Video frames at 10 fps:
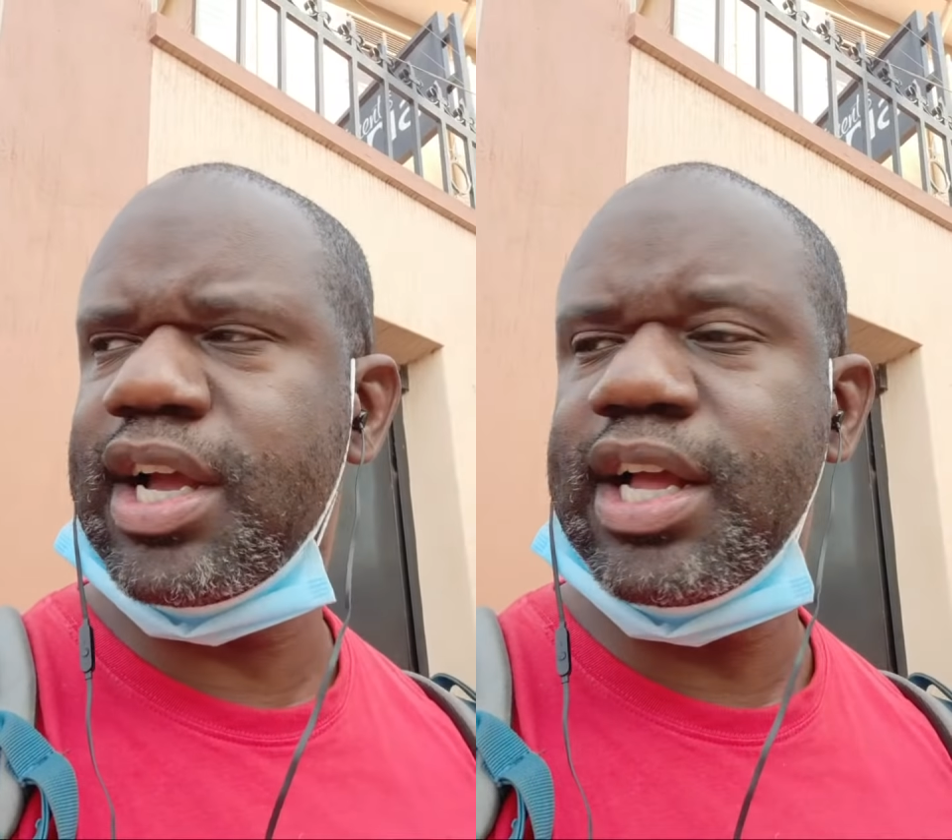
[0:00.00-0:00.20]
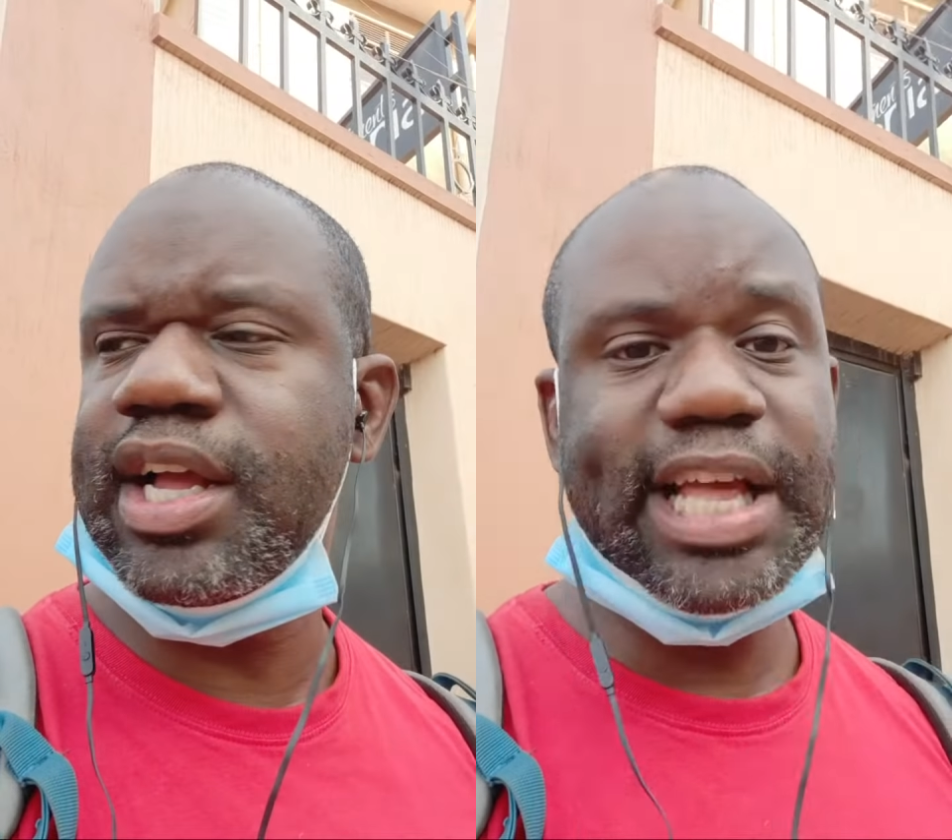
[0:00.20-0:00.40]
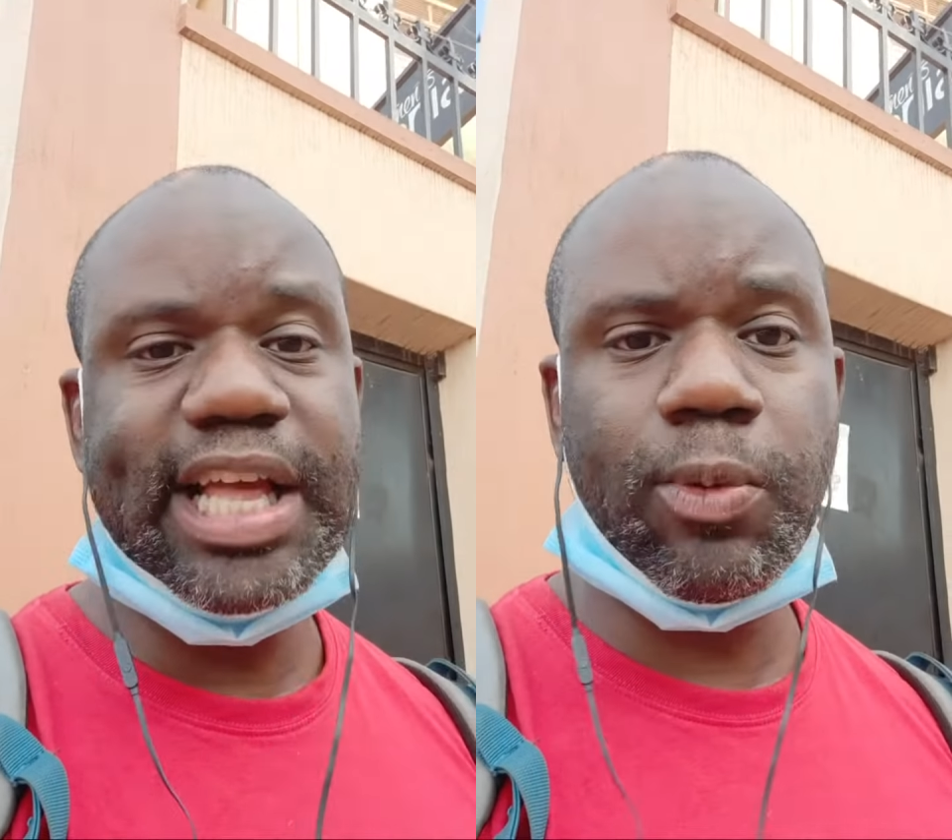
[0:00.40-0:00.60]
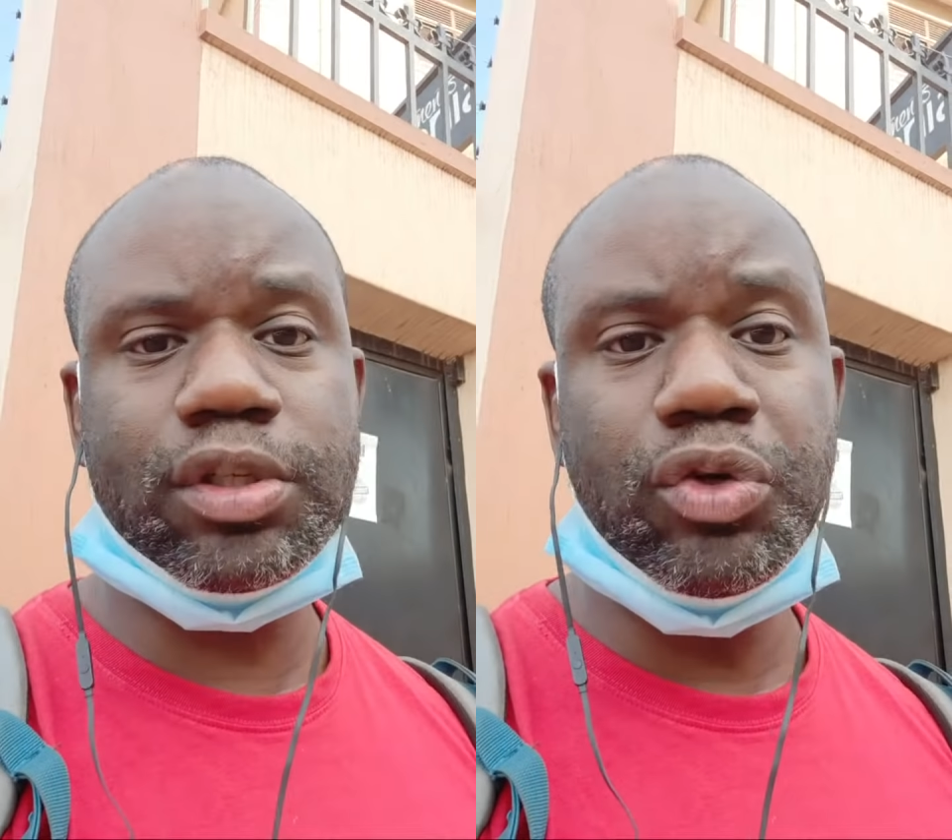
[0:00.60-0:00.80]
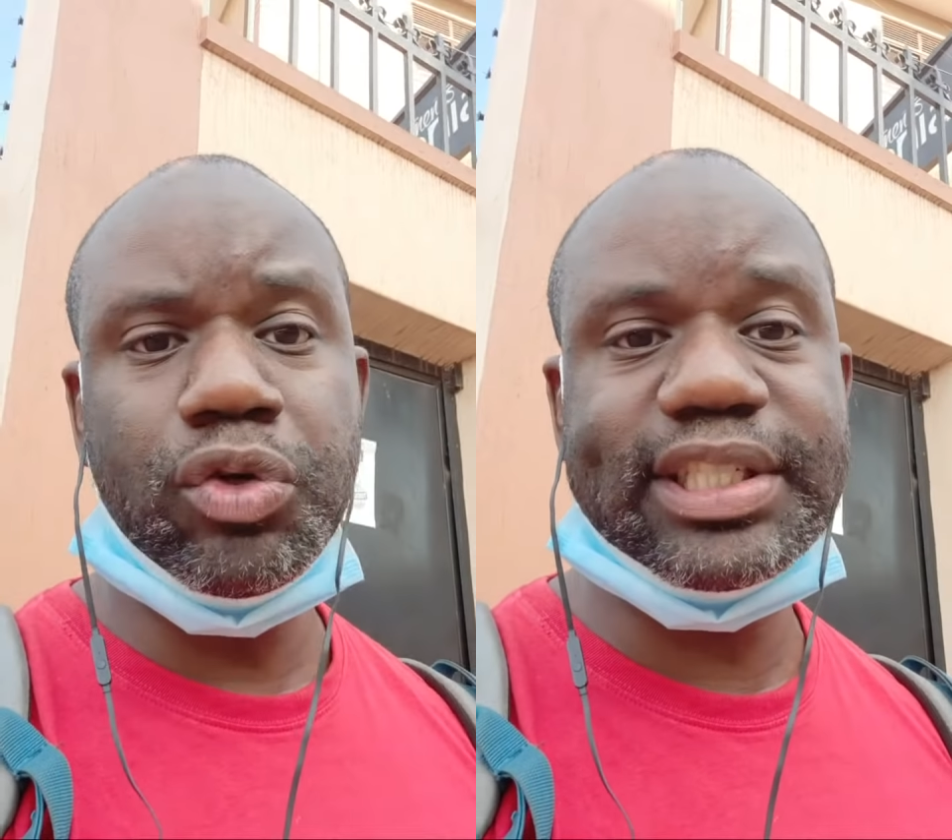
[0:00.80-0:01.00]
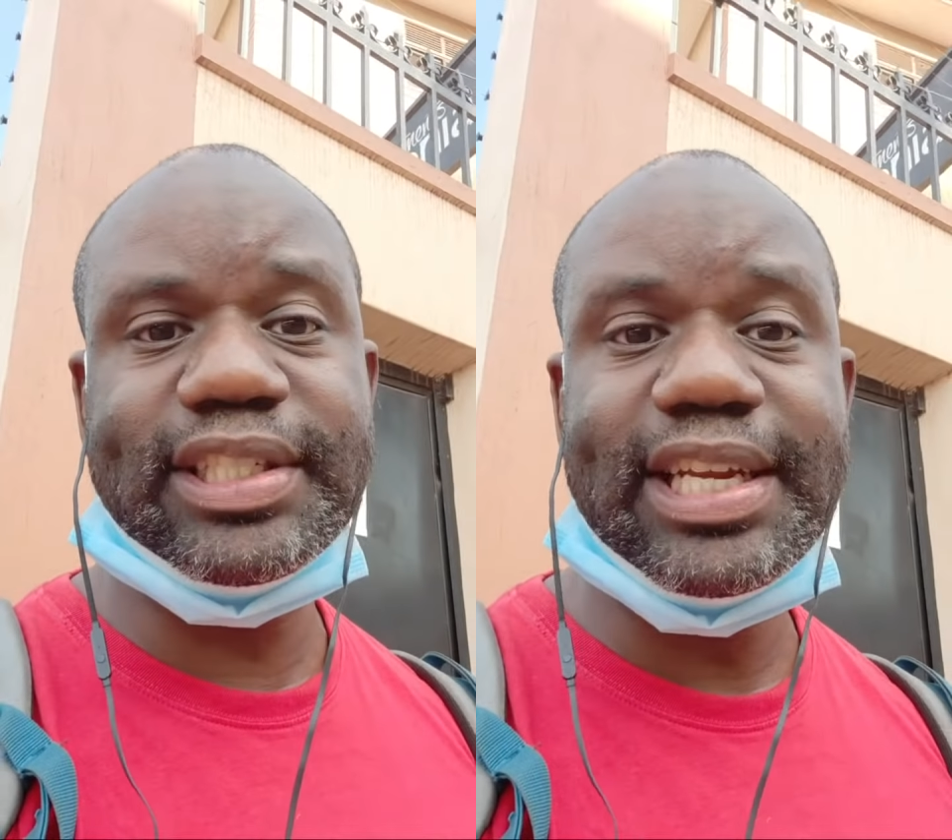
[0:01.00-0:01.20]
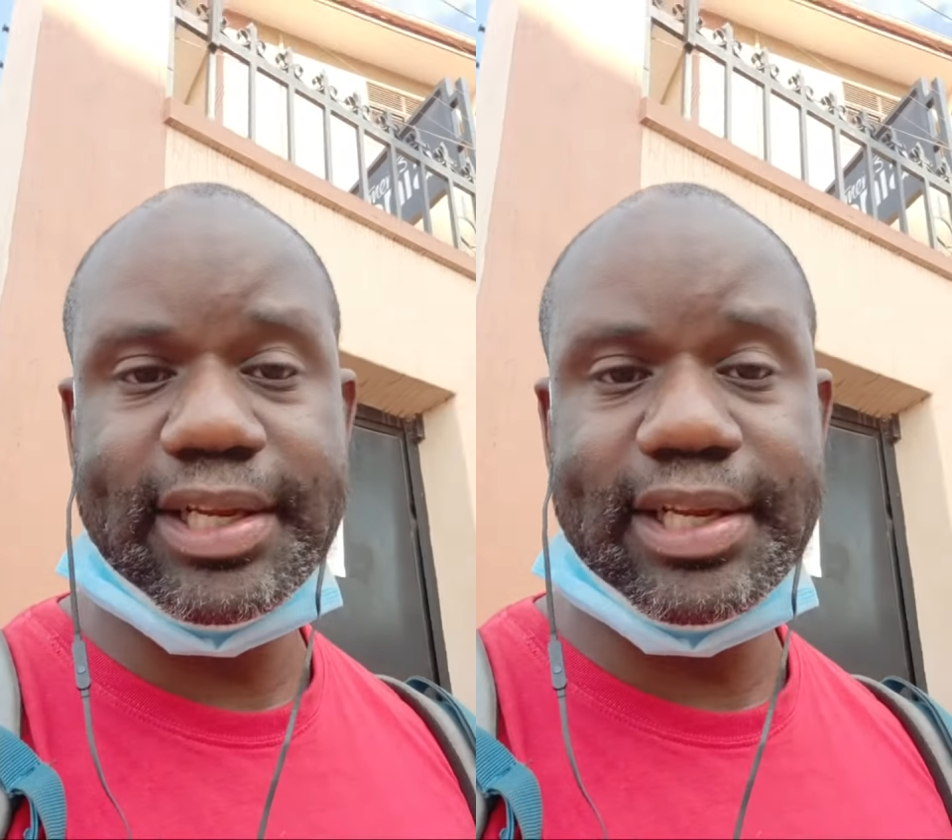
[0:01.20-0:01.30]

that we're too conceited.